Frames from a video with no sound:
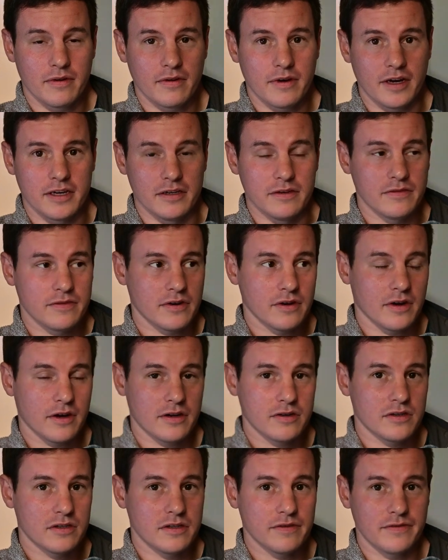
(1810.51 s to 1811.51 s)
and you've got
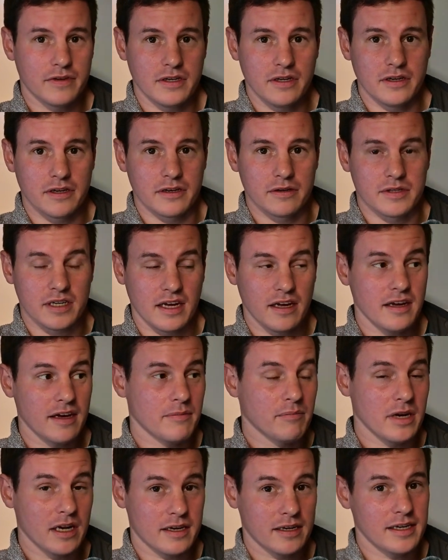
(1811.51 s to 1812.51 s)
hundreds of videos. It
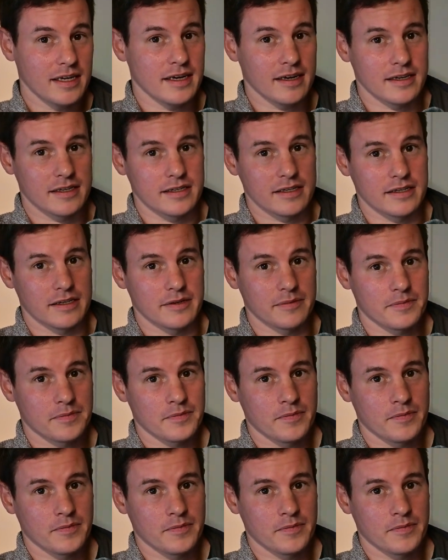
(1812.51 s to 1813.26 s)
bloody adds up.